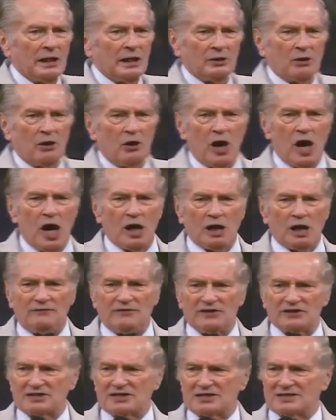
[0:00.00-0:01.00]
All of
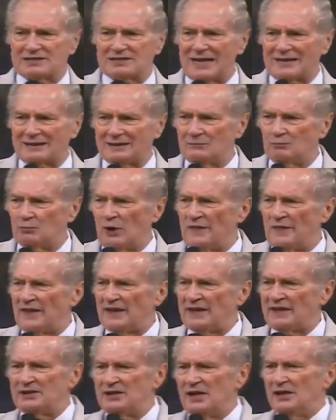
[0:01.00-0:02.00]
a sudden, when
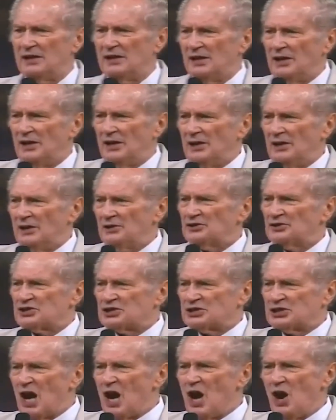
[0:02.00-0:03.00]
they
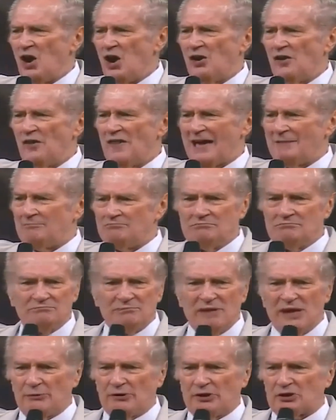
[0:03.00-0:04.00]
saw that
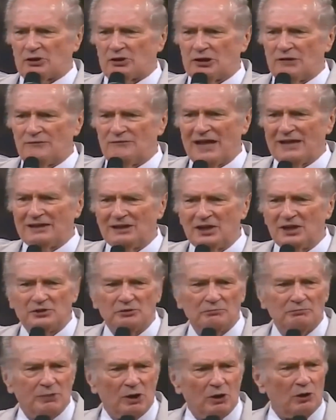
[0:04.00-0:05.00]
miracle of that little
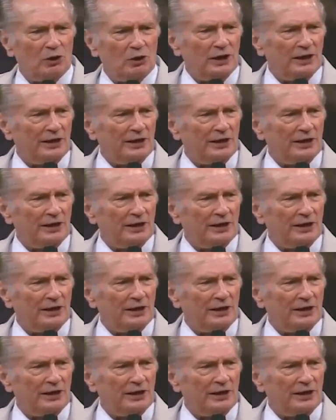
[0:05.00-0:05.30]
boy,